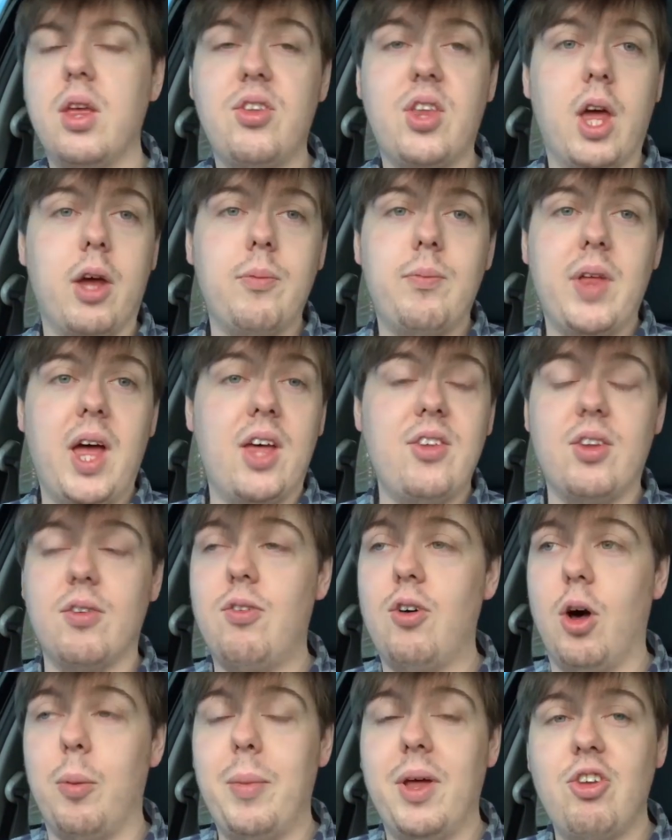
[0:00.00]
So, as
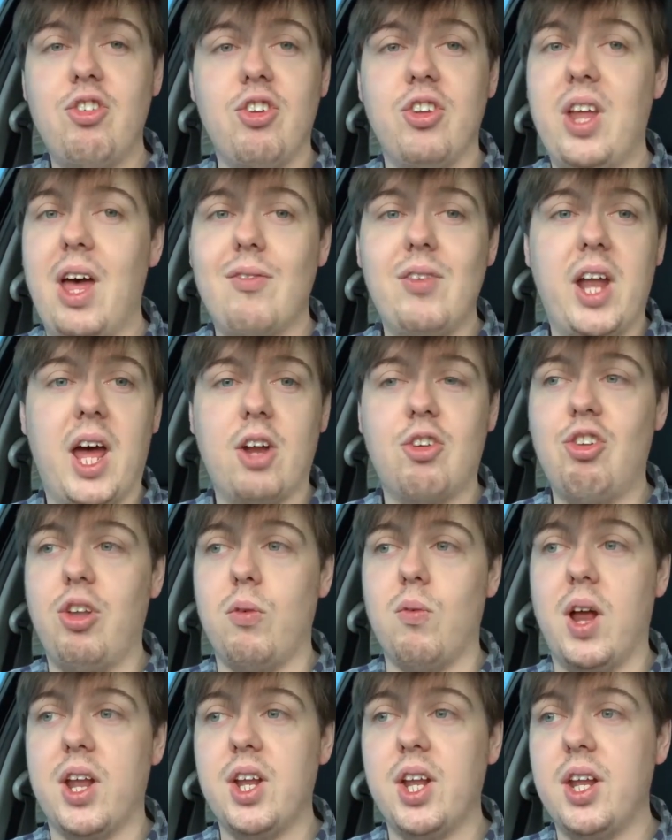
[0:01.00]
aforementioned, haven't
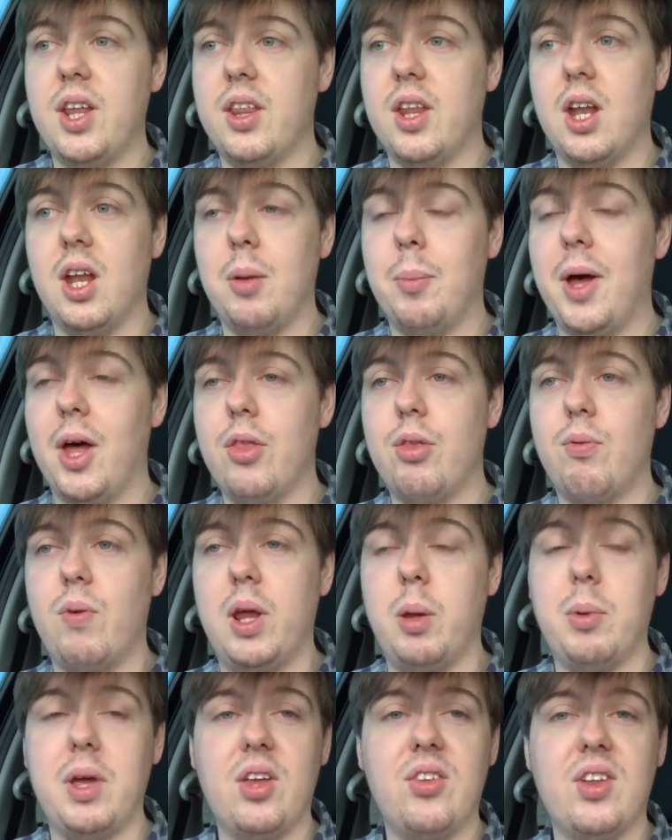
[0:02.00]
actually read anything in about
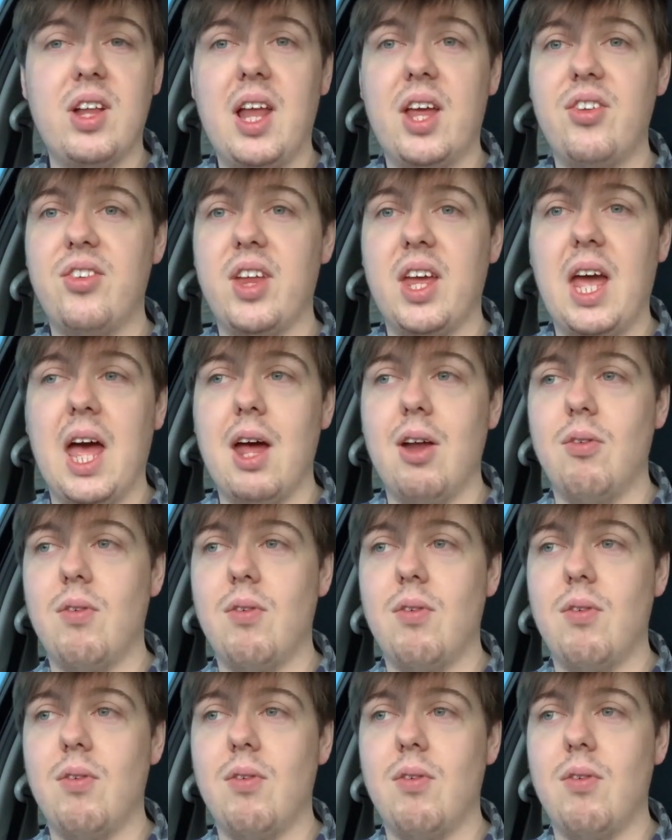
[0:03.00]
3 weeks. The last thing